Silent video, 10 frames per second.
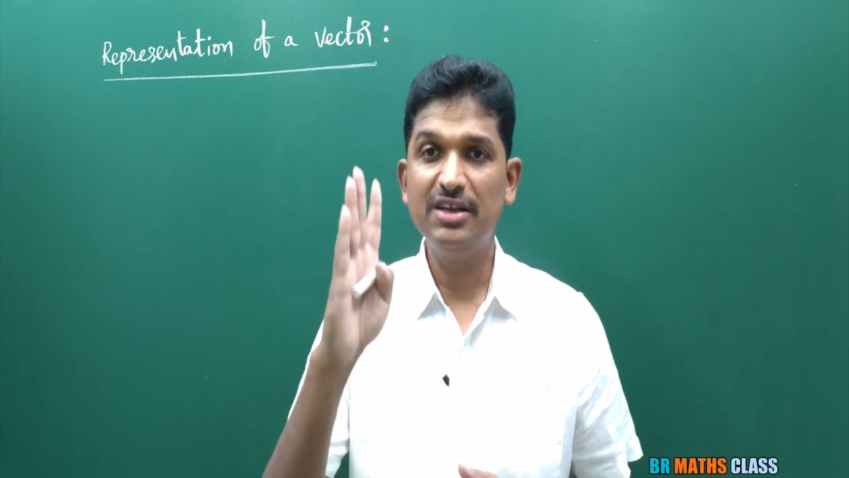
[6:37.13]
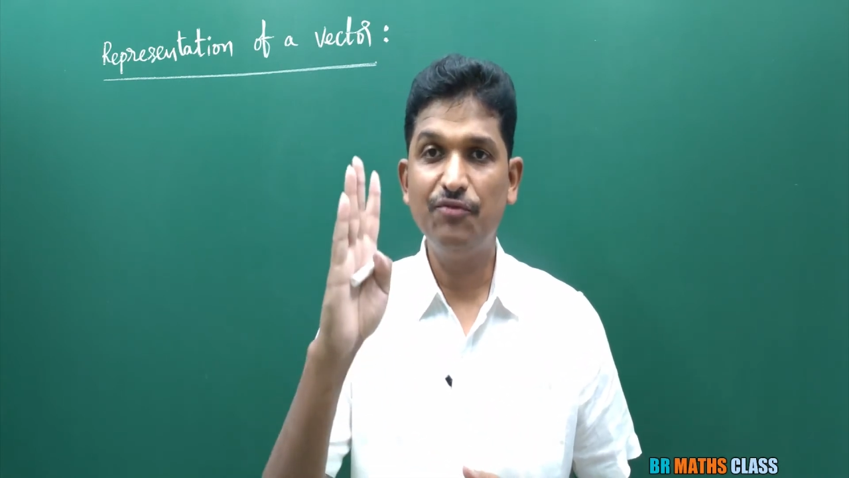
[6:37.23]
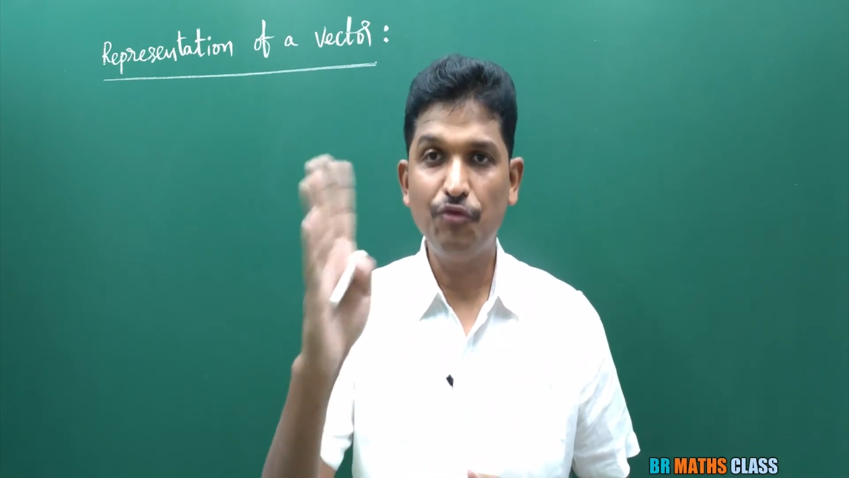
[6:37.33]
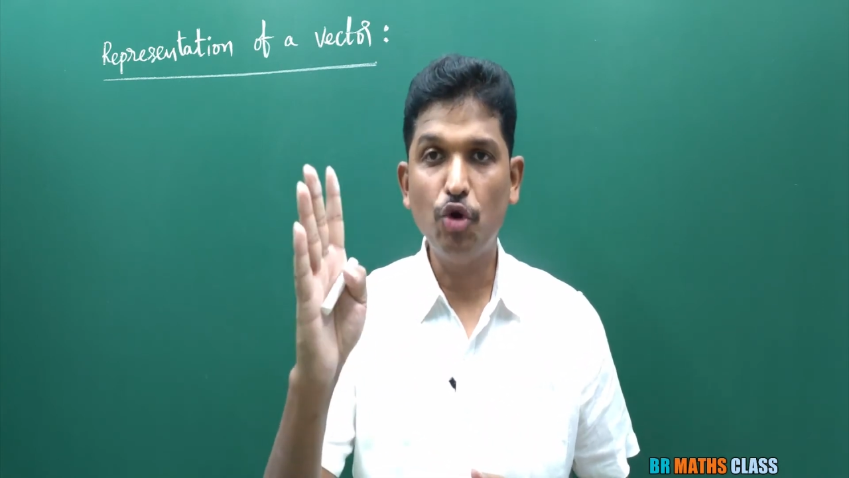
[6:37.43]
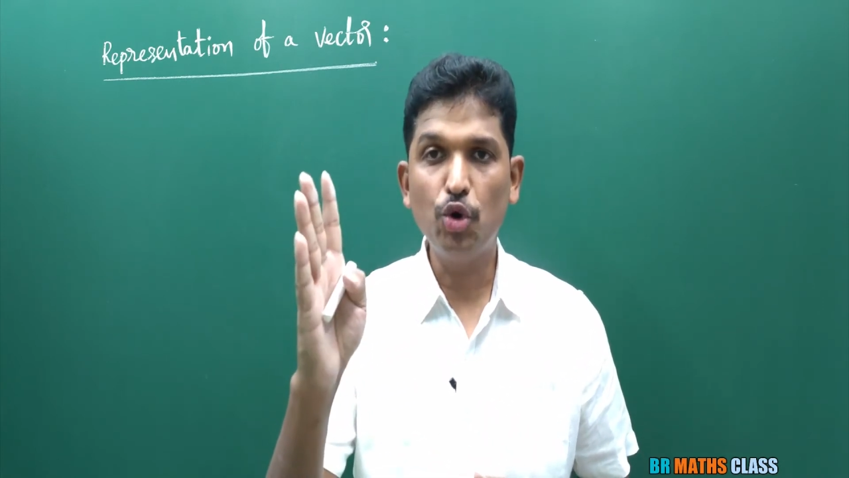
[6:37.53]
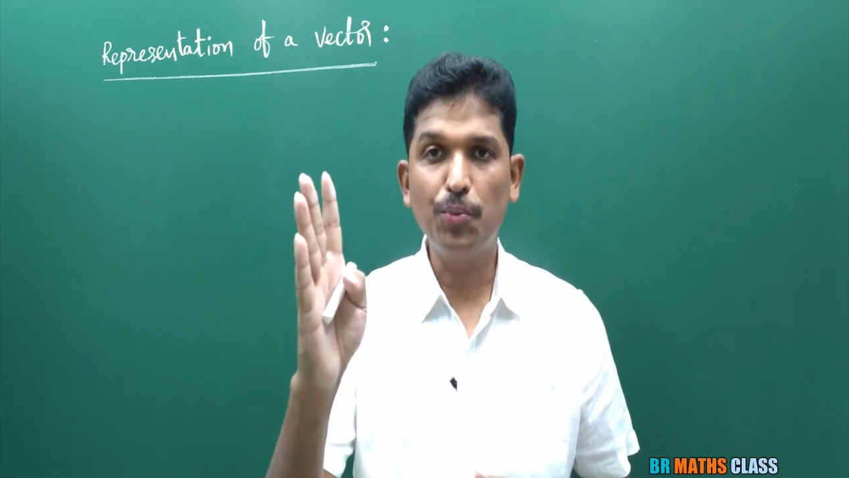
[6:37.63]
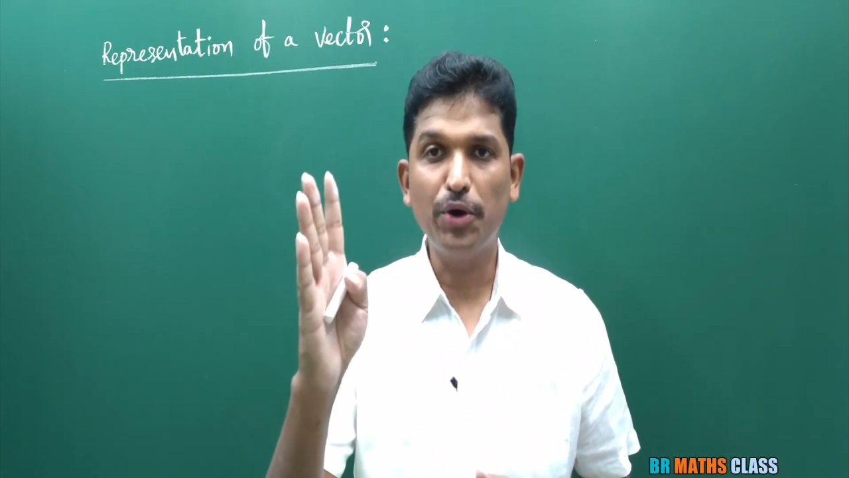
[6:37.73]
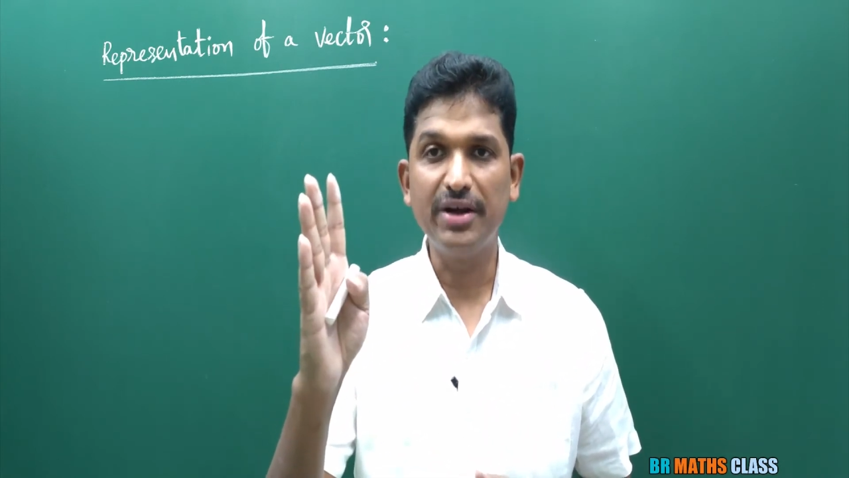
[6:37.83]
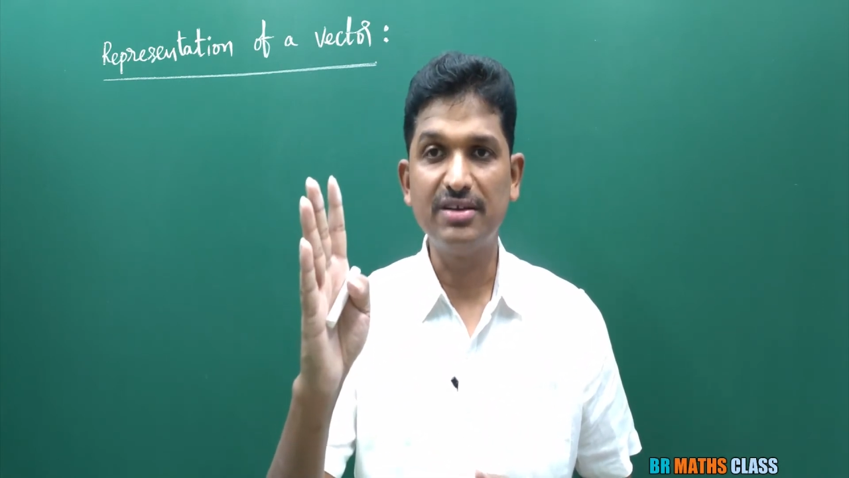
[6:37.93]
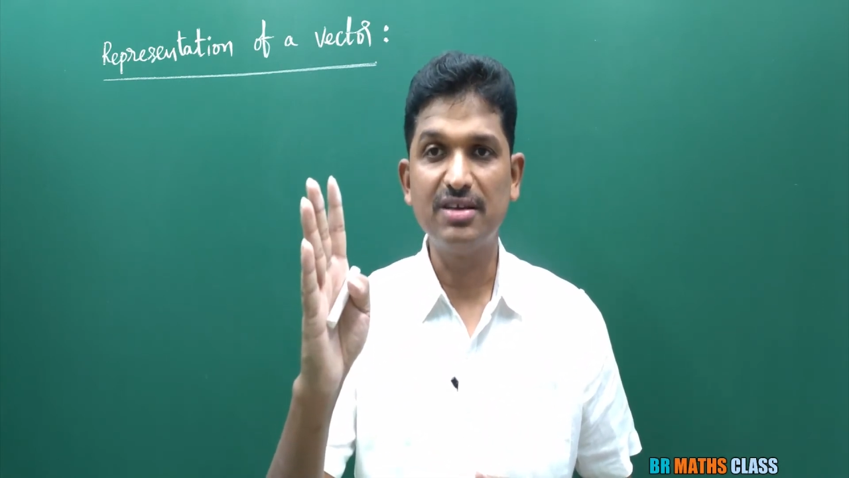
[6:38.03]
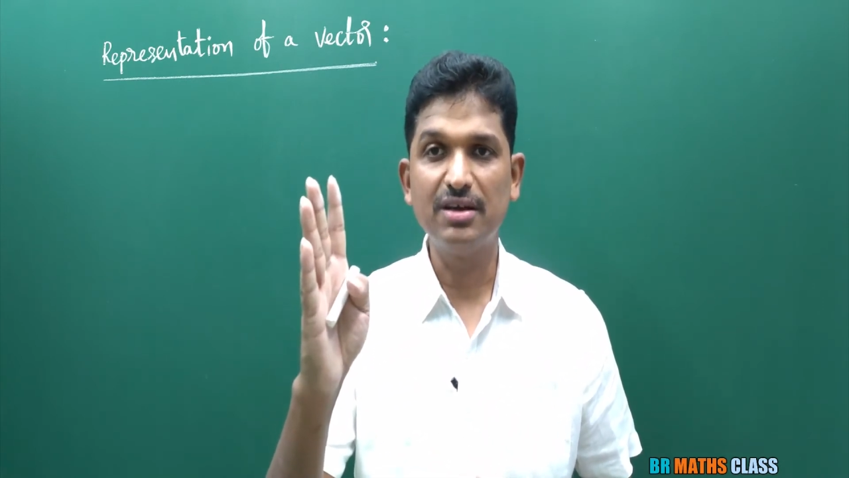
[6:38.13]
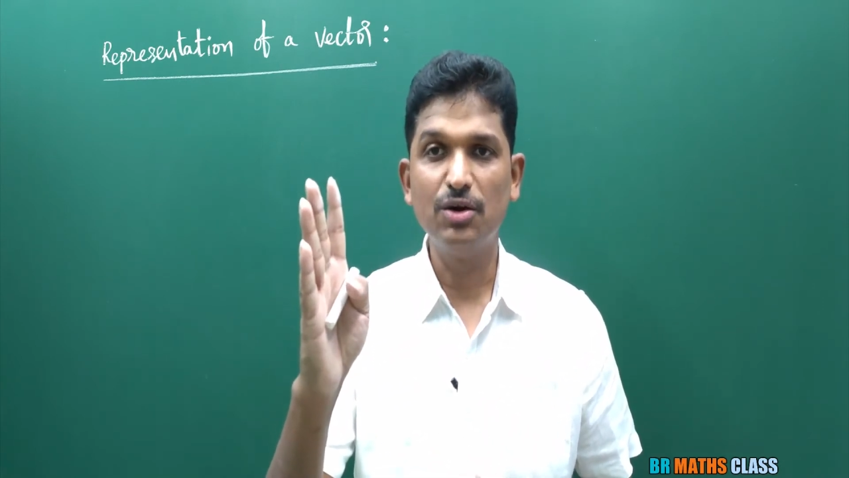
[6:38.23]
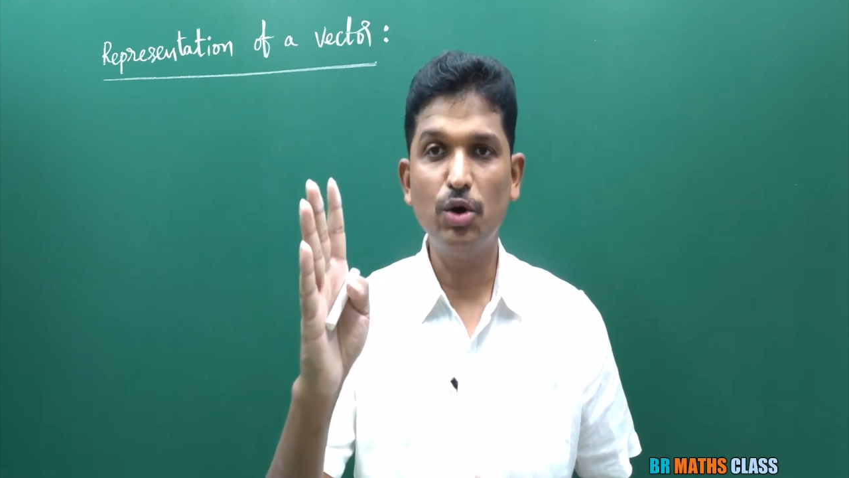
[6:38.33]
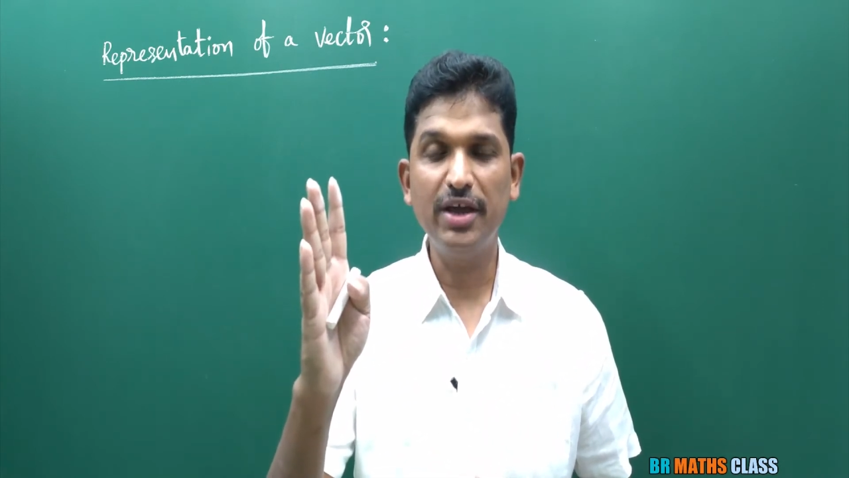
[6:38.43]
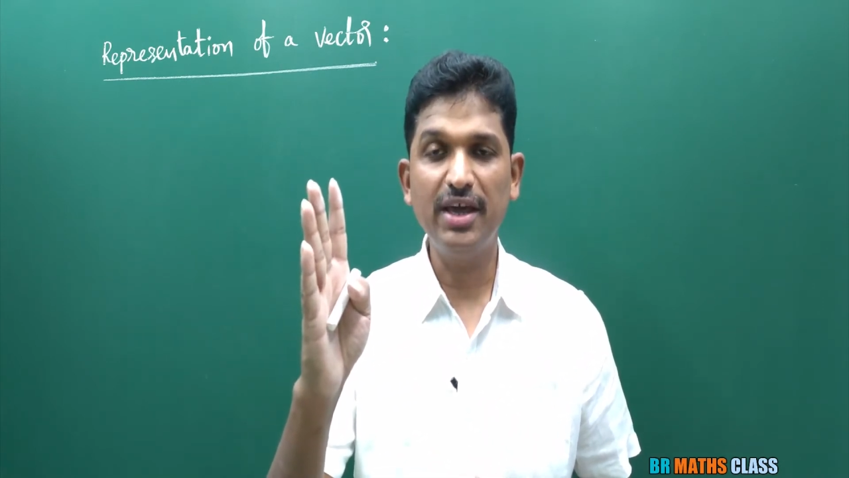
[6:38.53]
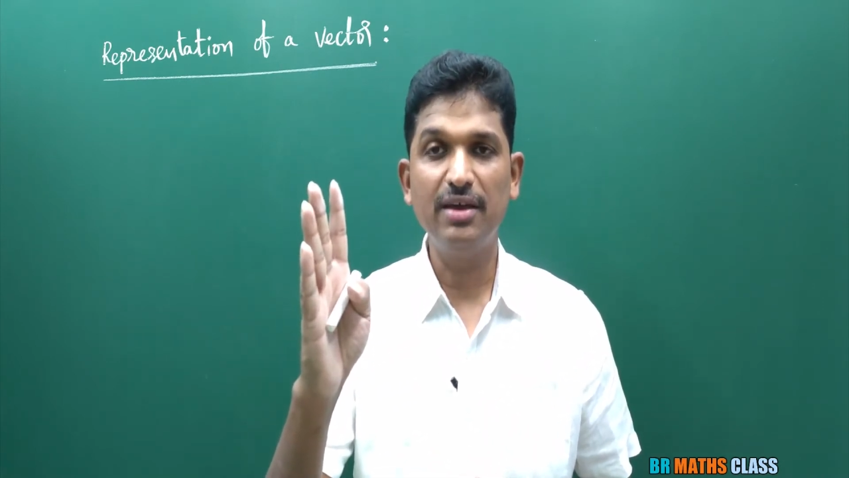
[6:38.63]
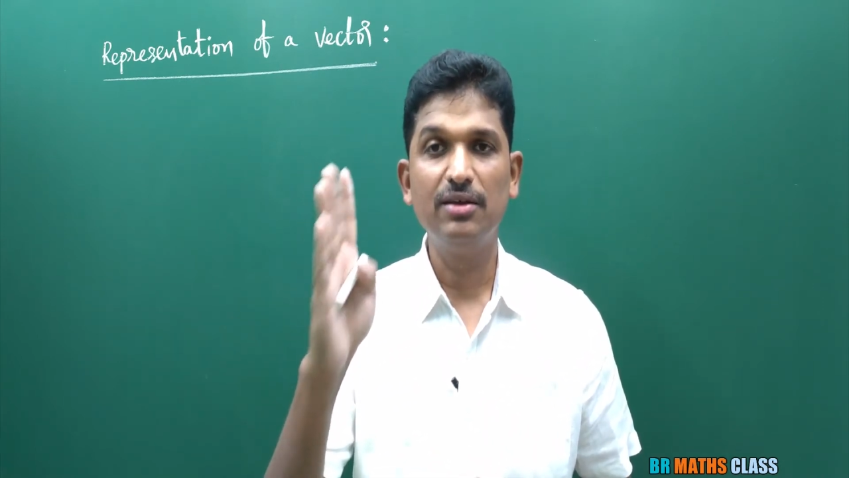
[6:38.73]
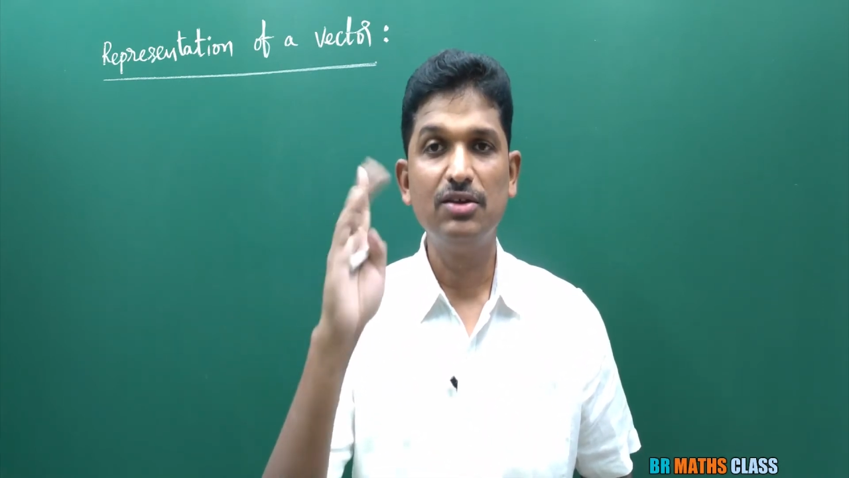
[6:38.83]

4 points. Okay.